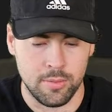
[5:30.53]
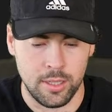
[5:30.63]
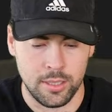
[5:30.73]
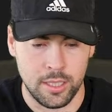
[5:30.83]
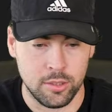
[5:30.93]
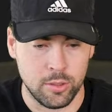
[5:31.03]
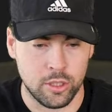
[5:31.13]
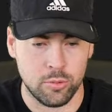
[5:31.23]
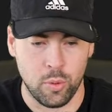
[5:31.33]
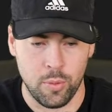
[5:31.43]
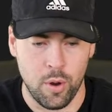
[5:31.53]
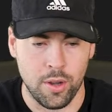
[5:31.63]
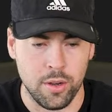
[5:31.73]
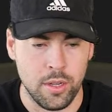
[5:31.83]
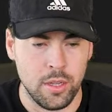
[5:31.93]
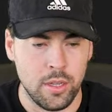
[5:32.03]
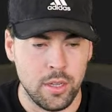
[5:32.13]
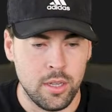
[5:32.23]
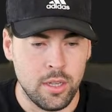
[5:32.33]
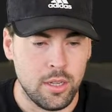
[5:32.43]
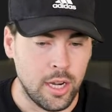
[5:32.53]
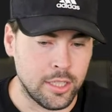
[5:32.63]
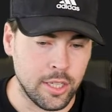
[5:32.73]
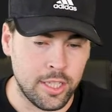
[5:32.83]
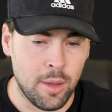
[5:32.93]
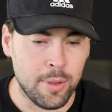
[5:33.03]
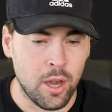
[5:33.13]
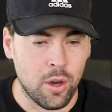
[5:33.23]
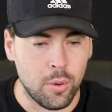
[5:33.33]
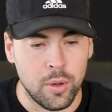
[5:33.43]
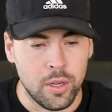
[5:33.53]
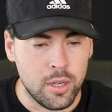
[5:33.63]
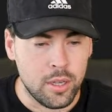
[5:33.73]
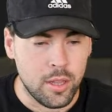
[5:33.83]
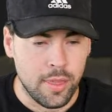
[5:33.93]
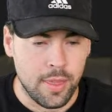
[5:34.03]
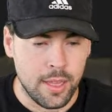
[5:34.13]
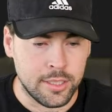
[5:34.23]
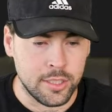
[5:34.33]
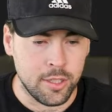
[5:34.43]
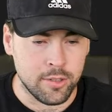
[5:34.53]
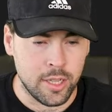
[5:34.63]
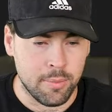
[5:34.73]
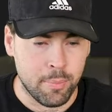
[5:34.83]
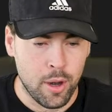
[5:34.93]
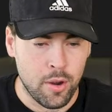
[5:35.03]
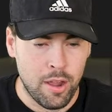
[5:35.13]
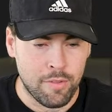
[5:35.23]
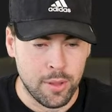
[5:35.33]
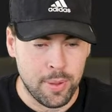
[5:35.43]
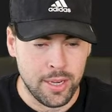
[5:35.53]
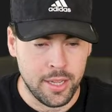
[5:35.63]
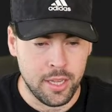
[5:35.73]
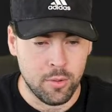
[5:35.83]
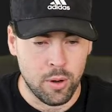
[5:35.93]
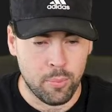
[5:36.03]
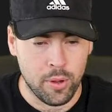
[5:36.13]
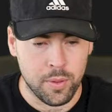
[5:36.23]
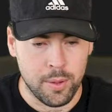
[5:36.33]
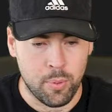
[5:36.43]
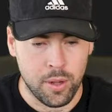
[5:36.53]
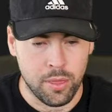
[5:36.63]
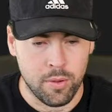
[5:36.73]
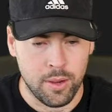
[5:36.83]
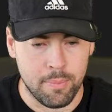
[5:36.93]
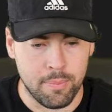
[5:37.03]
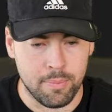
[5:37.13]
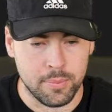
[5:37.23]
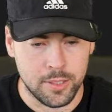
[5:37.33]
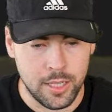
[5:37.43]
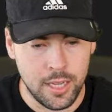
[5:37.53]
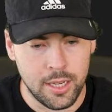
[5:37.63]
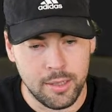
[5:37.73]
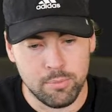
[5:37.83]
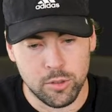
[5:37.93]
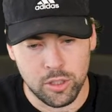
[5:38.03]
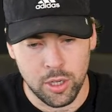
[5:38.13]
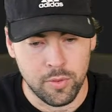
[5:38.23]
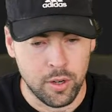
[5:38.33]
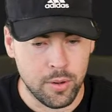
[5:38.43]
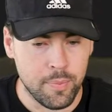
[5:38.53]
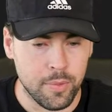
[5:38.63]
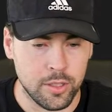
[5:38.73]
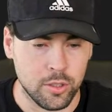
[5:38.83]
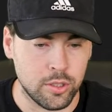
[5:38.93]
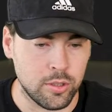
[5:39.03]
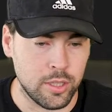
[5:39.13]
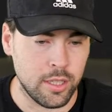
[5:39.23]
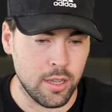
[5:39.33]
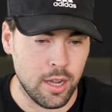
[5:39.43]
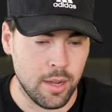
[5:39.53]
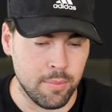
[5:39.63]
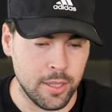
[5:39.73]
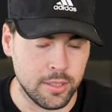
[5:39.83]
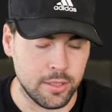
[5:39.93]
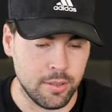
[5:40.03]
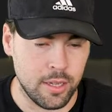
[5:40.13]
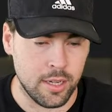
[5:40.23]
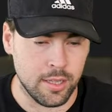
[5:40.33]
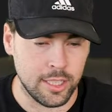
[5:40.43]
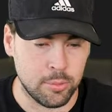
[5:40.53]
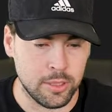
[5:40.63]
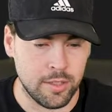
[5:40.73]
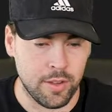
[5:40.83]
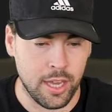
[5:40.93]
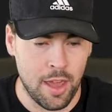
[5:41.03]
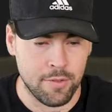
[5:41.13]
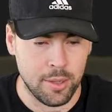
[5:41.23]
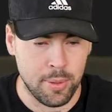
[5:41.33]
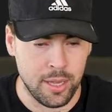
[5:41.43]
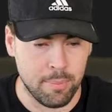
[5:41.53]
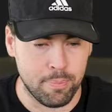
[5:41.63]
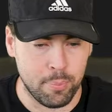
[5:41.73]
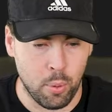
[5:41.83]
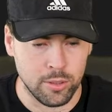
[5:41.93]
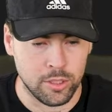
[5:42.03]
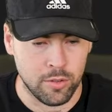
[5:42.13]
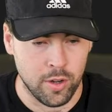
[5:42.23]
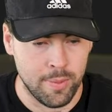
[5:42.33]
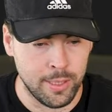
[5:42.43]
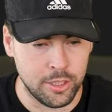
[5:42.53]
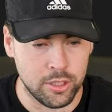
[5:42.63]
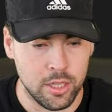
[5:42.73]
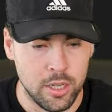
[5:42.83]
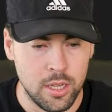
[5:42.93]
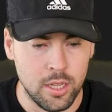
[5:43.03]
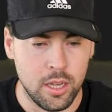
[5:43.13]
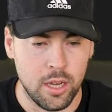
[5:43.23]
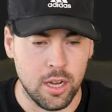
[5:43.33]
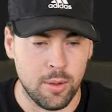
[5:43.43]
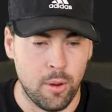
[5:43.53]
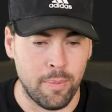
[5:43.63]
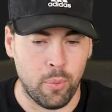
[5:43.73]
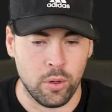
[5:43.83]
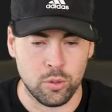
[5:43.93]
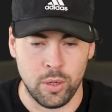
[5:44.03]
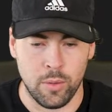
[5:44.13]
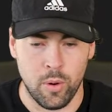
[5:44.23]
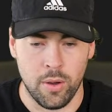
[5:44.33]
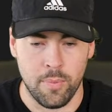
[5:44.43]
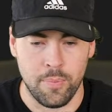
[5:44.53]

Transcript: assess, which is 21. And it's gonna tell me, oh, this is using Pro FTPD 1.3.3C server. So it's using this specific FTP port server image on port 21.